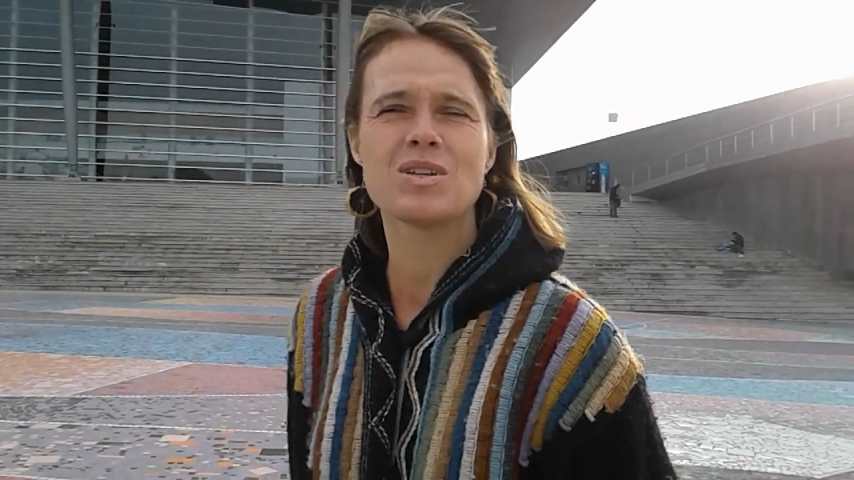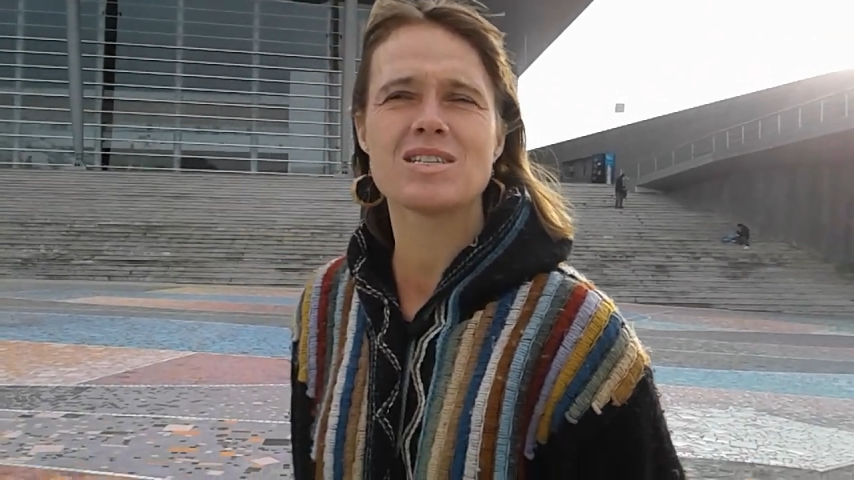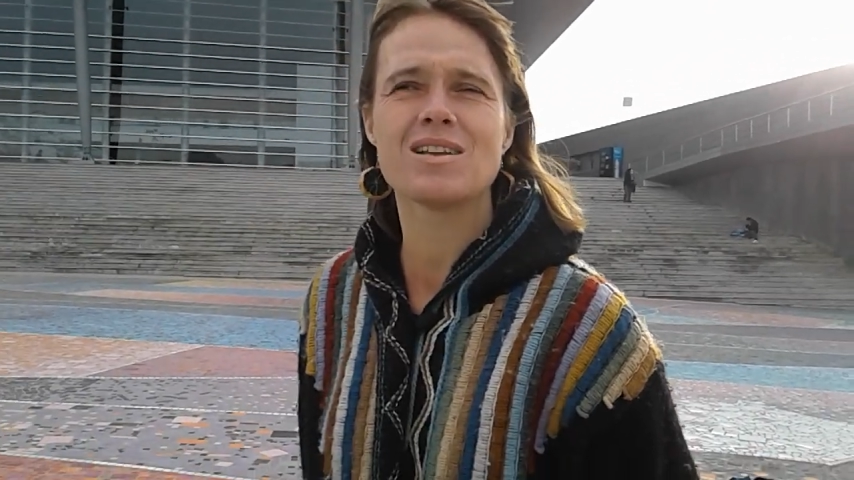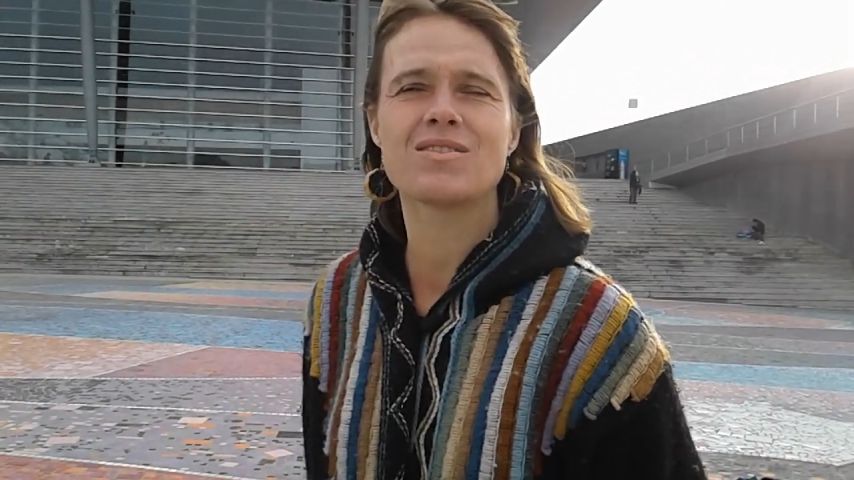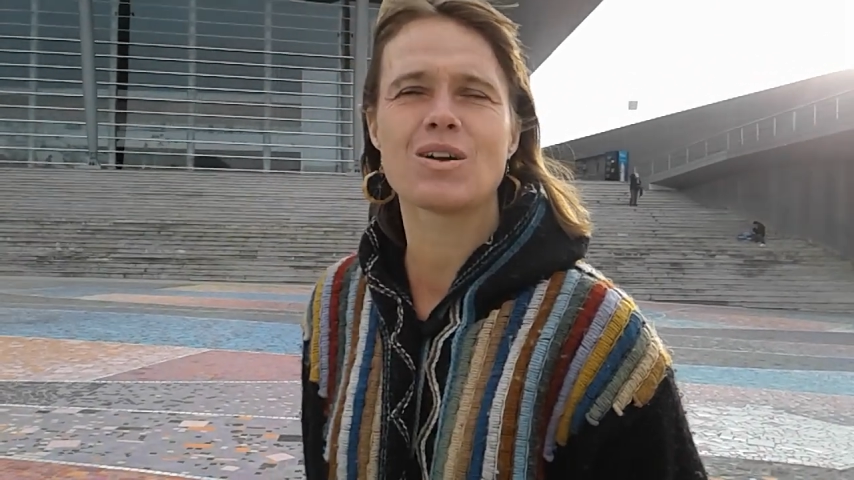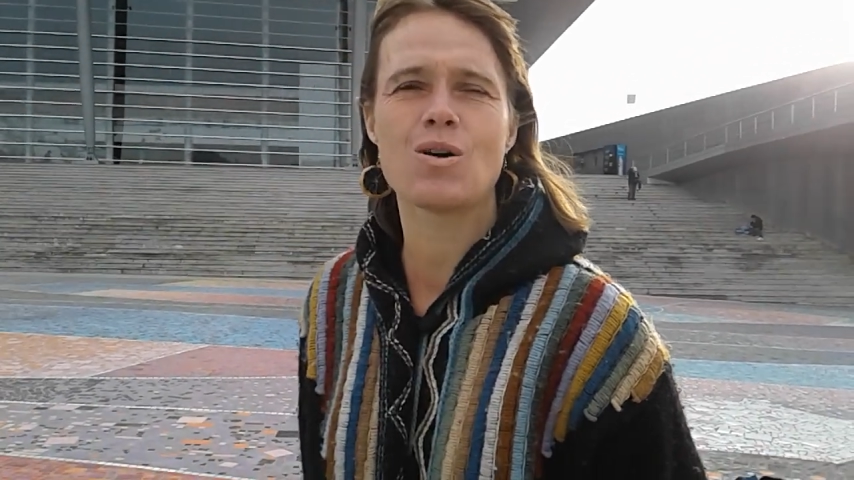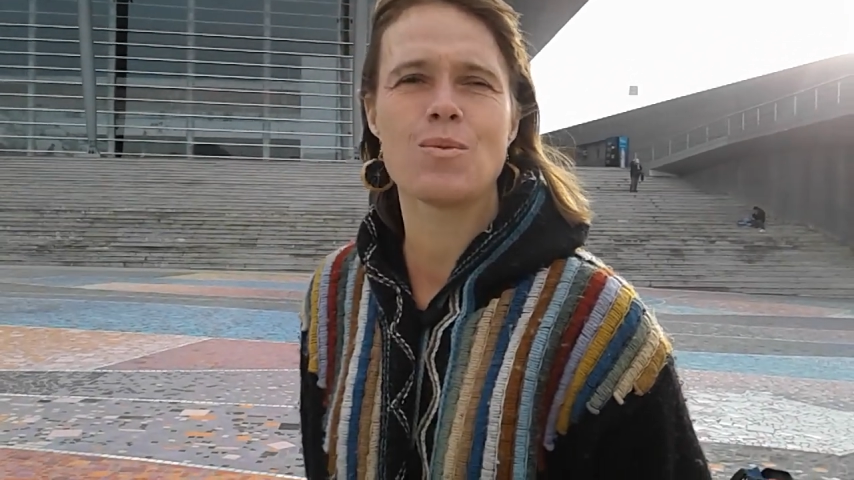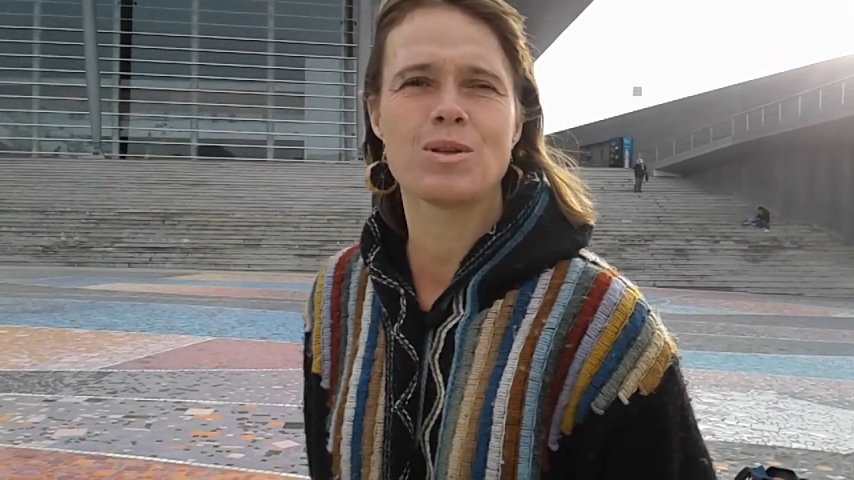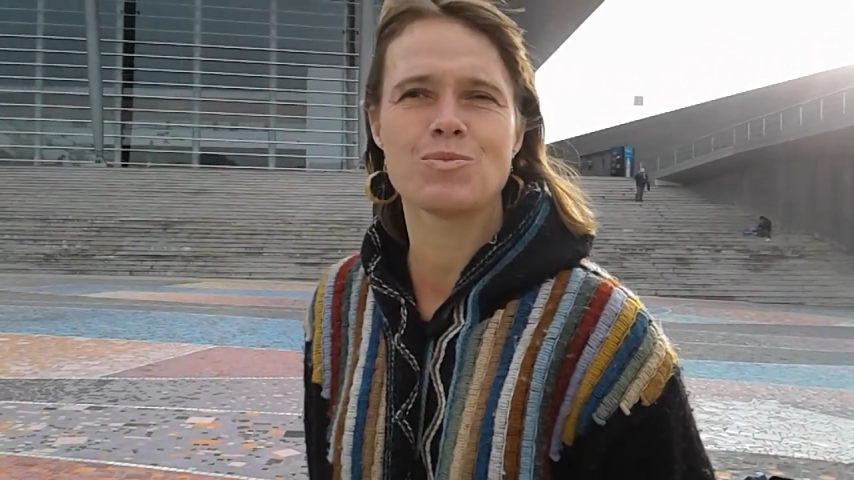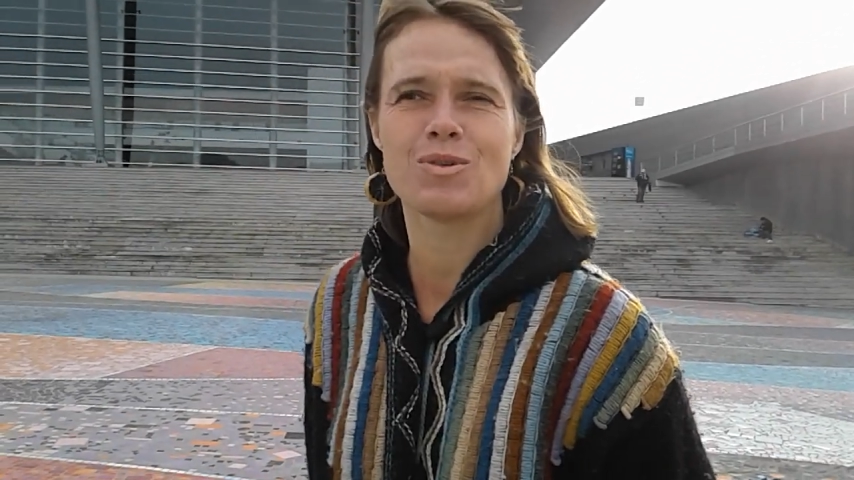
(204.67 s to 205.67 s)
please leave the
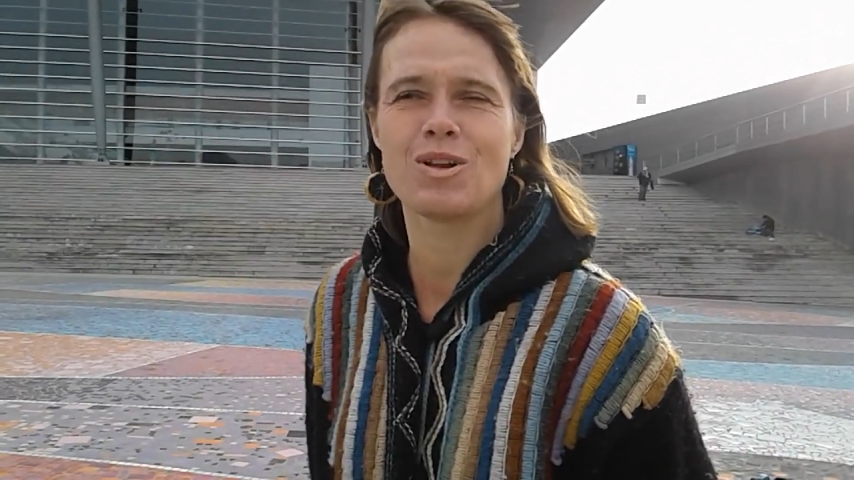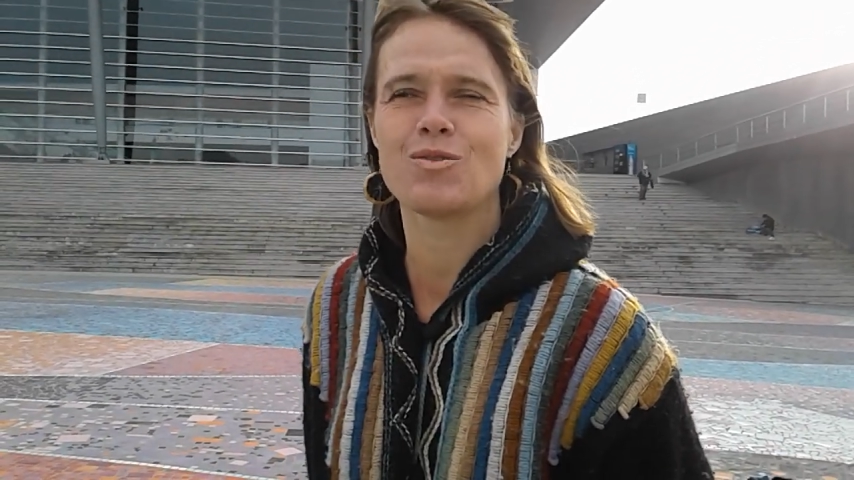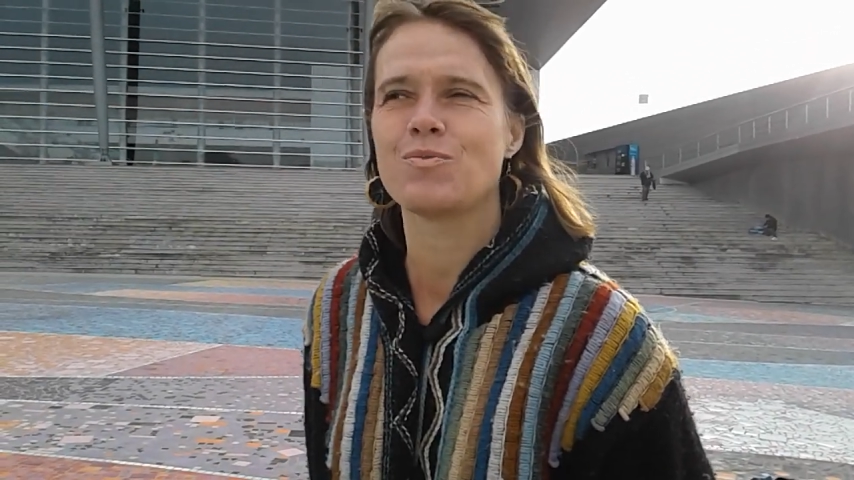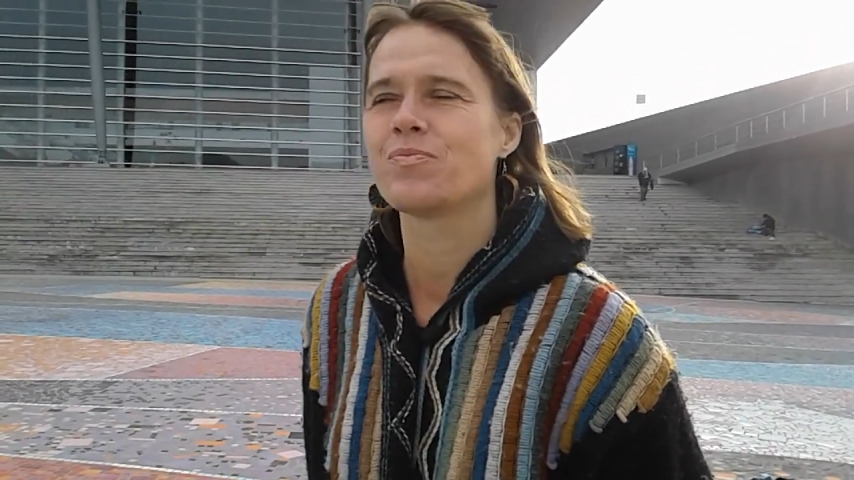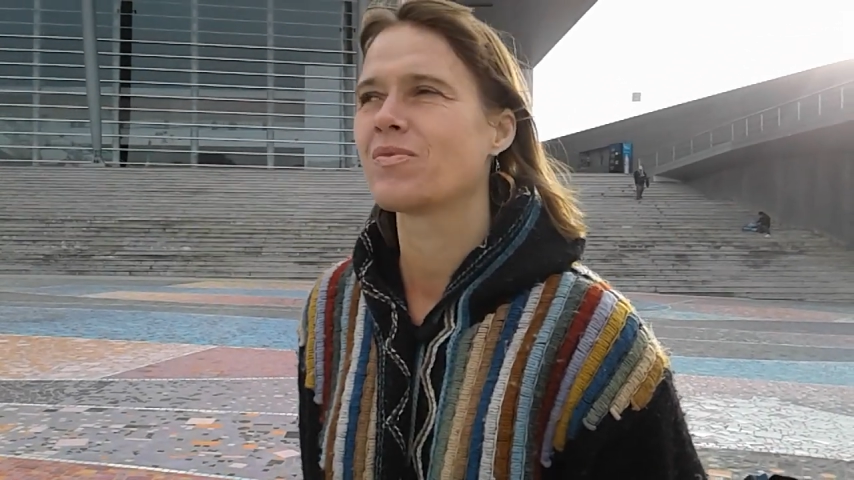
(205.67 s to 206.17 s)
comment below.